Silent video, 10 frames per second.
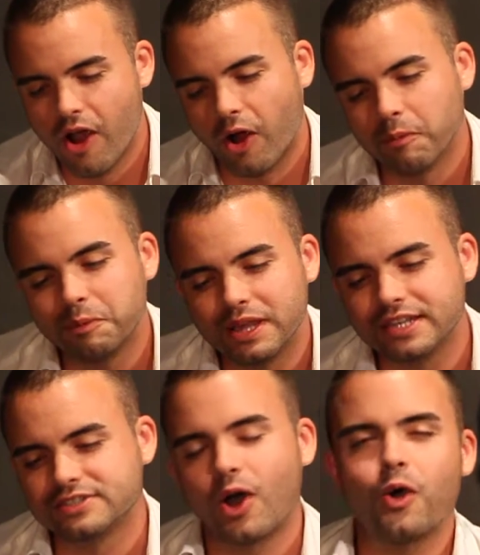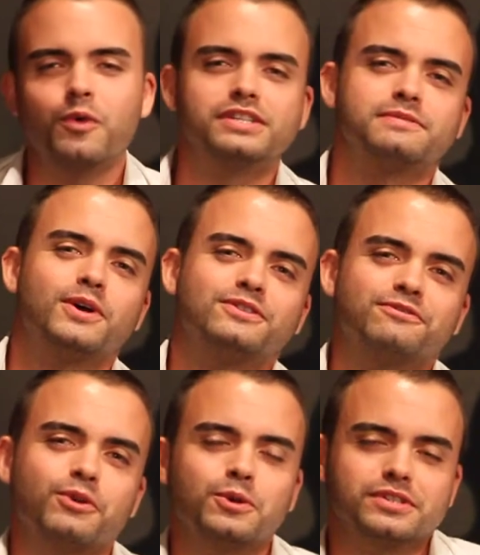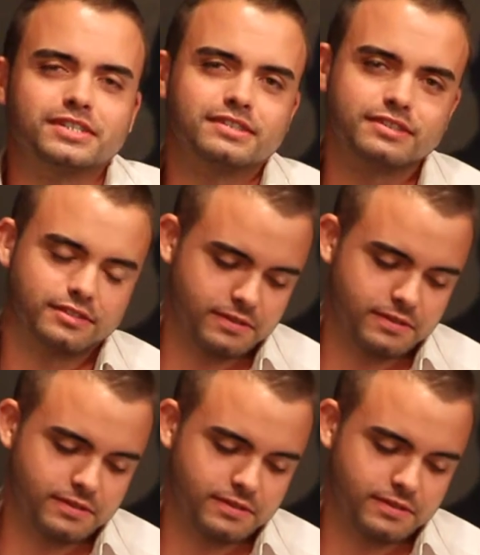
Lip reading: Our place always smelled of roses.